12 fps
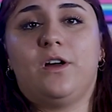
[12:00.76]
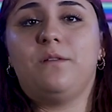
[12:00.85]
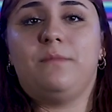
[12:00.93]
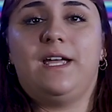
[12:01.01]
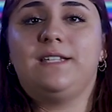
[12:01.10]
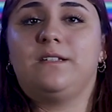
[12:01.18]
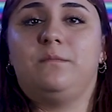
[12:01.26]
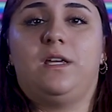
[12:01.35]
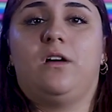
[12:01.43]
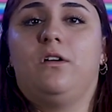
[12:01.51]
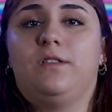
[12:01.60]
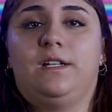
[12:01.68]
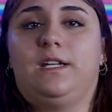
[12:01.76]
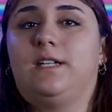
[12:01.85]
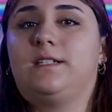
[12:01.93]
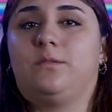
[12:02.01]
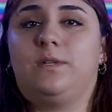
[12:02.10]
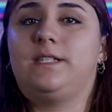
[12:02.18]
aren't made to meet all the
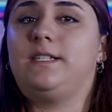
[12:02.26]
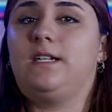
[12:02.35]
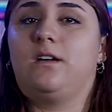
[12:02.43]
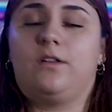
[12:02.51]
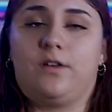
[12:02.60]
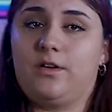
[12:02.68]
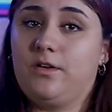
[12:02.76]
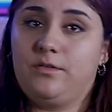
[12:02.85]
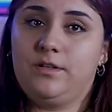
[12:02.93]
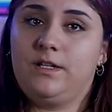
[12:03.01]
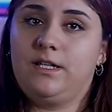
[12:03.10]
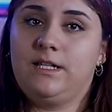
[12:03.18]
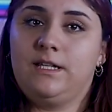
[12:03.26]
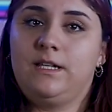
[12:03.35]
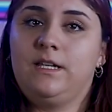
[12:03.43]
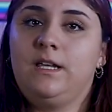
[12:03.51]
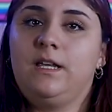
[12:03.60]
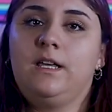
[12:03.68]
needs that we see on our own.
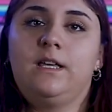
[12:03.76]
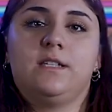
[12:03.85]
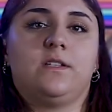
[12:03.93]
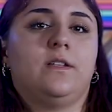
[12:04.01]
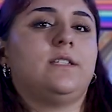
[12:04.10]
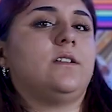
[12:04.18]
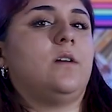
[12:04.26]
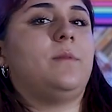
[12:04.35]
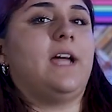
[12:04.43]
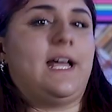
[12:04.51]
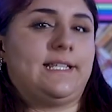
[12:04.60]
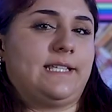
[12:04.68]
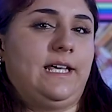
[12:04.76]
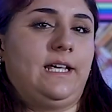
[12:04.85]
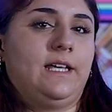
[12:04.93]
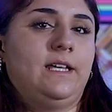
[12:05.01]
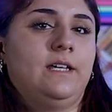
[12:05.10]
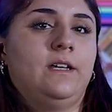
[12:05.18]
So let's start by asking,
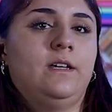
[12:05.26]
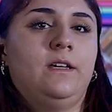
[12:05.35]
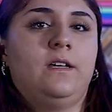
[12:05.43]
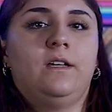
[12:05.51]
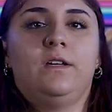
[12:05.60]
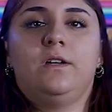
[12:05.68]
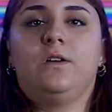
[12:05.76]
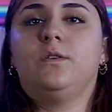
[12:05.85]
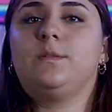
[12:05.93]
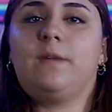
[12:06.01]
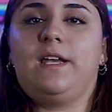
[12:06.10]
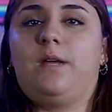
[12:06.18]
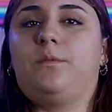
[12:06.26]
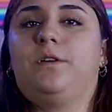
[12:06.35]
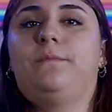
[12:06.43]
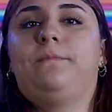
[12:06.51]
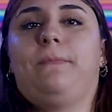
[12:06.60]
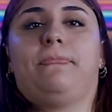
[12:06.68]
who's my
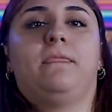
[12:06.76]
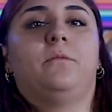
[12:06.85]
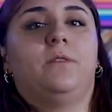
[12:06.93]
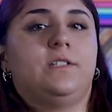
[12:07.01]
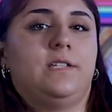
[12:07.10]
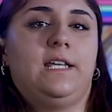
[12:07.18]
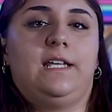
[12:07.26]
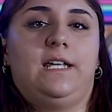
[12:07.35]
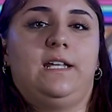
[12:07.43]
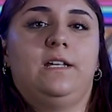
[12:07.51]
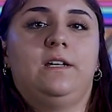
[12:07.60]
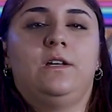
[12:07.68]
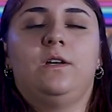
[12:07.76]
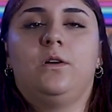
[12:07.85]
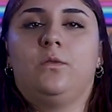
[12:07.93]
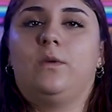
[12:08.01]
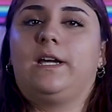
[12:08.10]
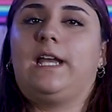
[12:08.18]
neighbor? What do they need?
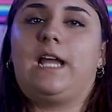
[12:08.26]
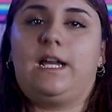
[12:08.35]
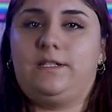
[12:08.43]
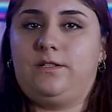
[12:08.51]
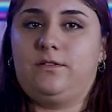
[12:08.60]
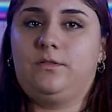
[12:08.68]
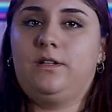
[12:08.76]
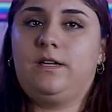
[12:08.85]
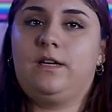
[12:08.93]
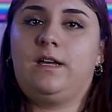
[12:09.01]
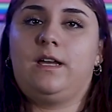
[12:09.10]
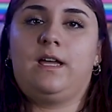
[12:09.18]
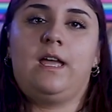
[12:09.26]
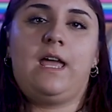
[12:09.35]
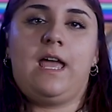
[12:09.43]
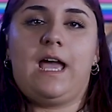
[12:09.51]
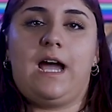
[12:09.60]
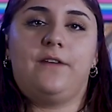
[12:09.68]
What can I do?
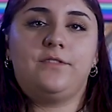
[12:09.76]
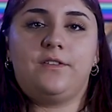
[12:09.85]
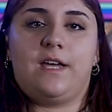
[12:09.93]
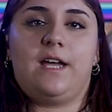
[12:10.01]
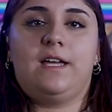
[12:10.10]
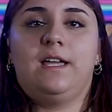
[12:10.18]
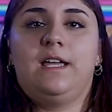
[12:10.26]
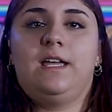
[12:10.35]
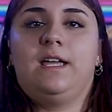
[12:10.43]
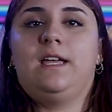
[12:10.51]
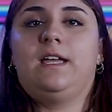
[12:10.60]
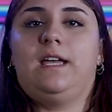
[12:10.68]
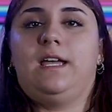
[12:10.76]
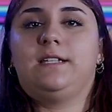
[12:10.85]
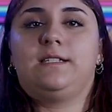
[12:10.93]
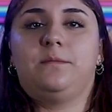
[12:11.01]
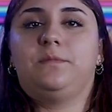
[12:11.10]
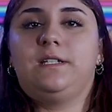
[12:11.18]
After that,
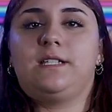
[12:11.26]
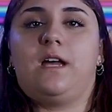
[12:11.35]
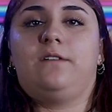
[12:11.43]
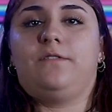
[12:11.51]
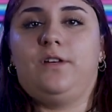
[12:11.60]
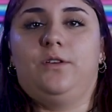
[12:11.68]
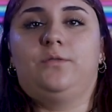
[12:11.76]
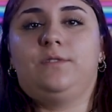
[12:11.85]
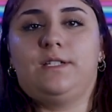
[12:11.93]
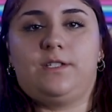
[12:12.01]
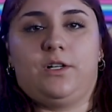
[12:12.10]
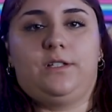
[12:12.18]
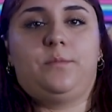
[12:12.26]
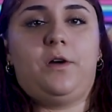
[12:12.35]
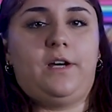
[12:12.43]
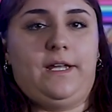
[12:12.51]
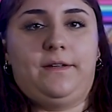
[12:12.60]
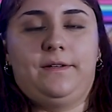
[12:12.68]
it's simply time for you to start the
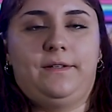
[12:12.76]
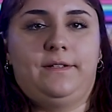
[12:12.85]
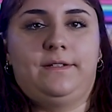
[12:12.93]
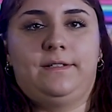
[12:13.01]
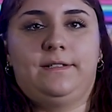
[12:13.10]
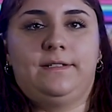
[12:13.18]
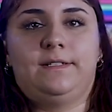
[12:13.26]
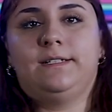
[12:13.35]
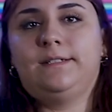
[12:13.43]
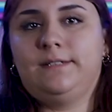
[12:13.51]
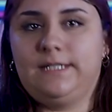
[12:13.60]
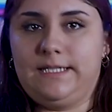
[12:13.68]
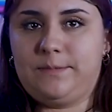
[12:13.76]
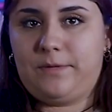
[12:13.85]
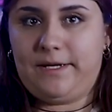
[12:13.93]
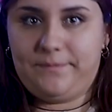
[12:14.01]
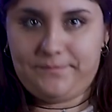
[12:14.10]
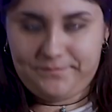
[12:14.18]
party. Let's pray.